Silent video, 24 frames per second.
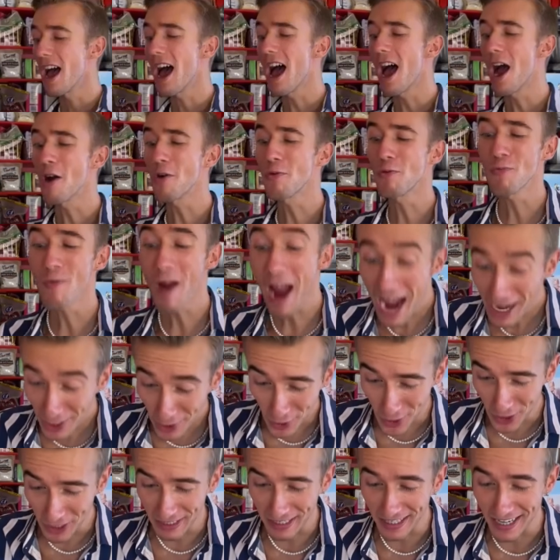A
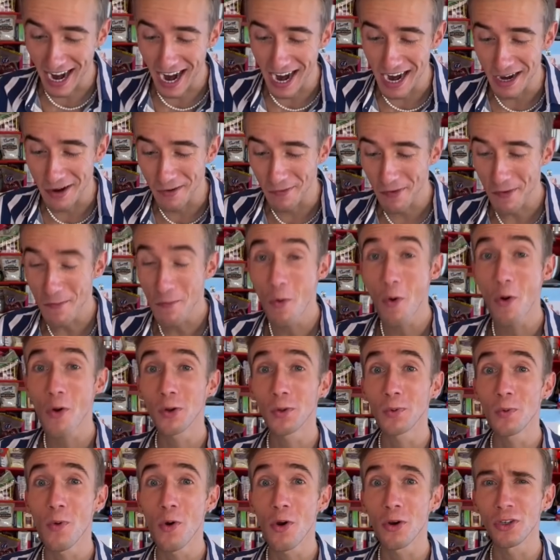ration cake from
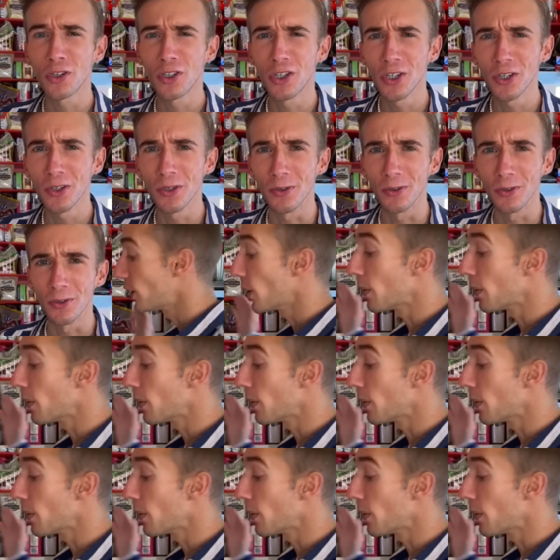World War II.